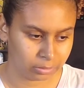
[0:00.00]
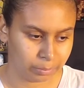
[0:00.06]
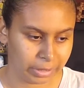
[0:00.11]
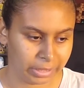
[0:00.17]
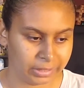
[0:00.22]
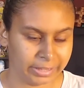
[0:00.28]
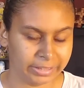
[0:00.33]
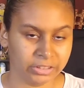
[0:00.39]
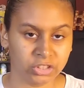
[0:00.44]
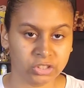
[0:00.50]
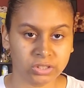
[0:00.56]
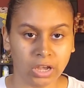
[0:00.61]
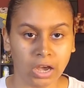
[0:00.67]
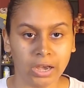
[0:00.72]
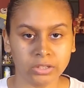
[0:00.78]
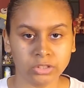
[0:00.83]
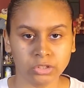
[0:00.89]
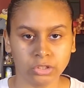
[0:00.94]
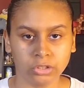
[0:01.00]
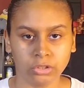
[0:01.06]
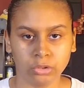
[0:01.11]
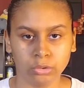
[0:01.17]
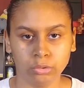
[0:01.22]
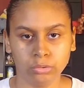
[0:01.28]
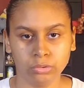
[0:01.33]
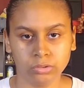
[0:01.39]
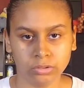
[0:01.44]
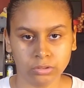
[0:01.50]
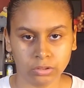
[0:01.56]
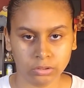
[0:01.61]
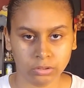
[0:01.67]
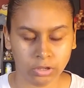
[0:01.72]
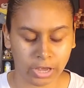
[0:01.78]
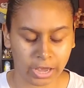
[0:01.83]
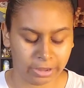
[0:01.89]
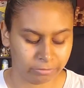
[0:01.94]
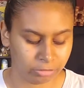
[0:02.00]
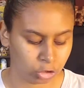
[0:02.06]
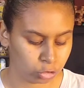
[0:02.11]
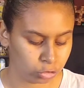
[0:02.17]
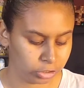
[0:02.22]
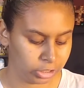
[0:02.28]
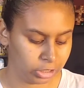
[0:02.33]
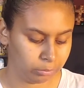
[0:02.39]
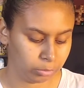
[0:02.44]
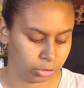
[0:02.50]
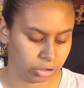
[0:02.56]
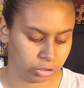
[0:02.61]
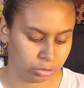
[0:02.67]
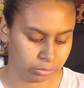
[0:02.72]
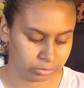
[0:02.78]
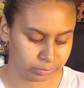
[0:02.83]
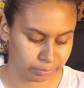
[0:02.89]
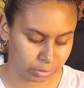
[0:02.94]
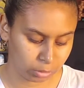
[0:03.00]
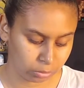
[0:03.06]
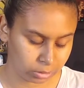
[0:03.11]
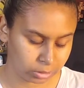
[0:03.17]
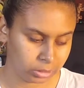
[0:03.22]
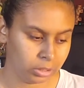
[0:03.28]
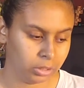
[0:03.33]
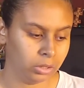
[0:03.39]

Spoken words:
like a sauce. You can use heavy cream or you can use milk